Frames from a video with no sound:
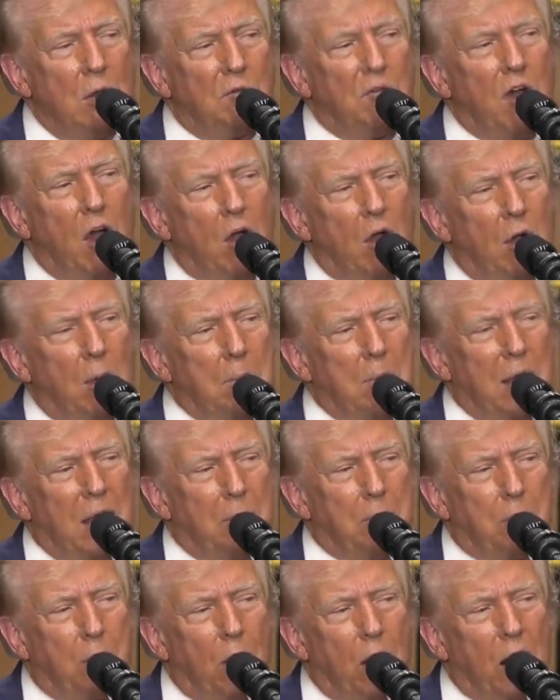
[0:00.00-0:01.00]

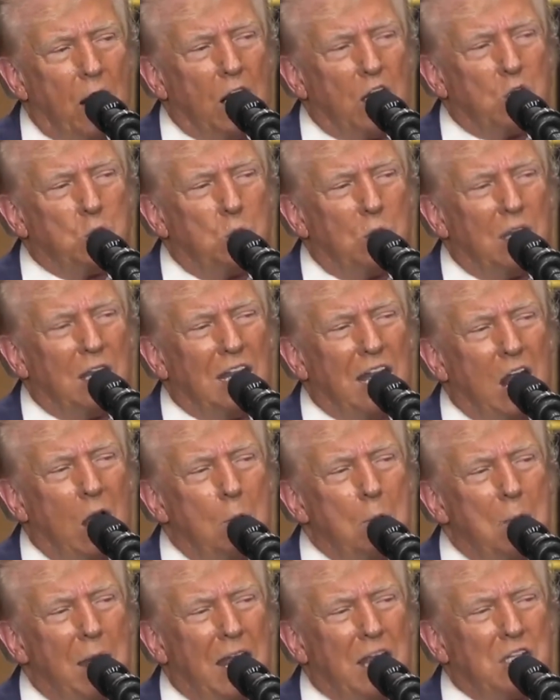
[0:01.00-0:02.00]
foreign-made products will
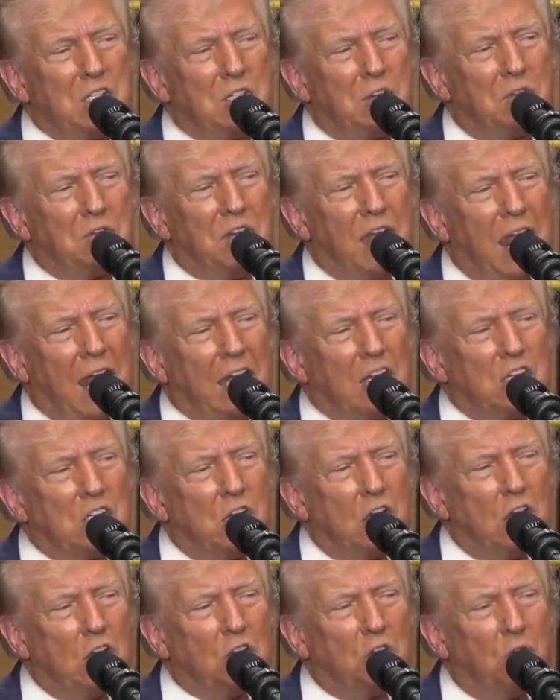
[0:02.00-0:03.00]
allow massive tax
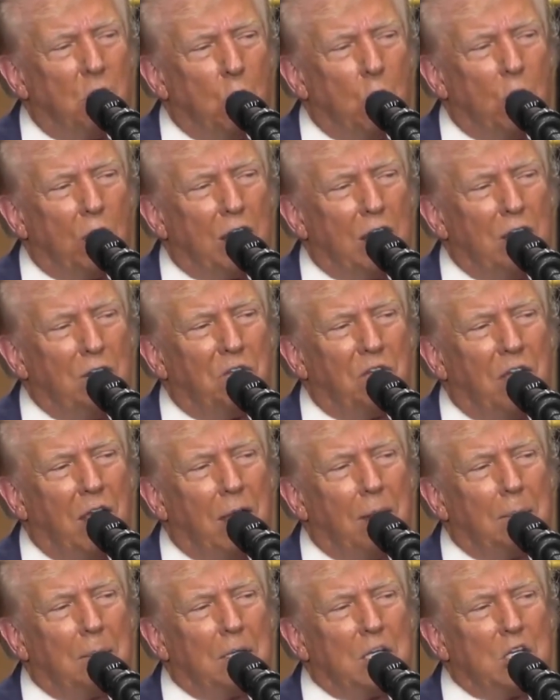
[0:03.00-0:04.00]
cuts for working
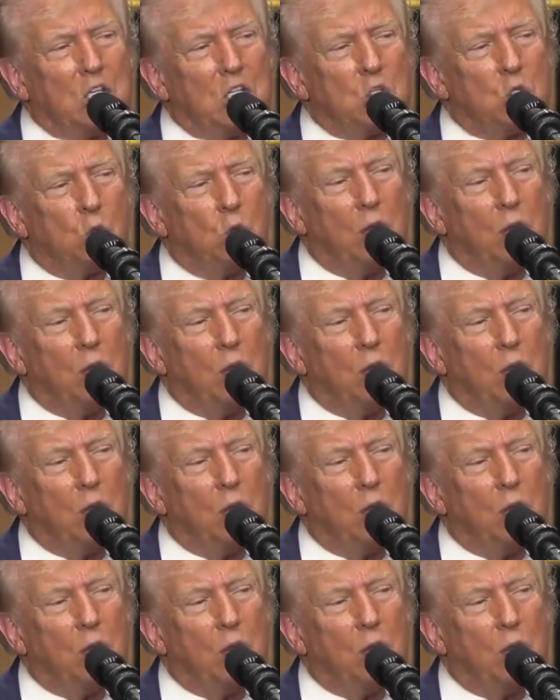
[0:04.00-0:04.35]
families,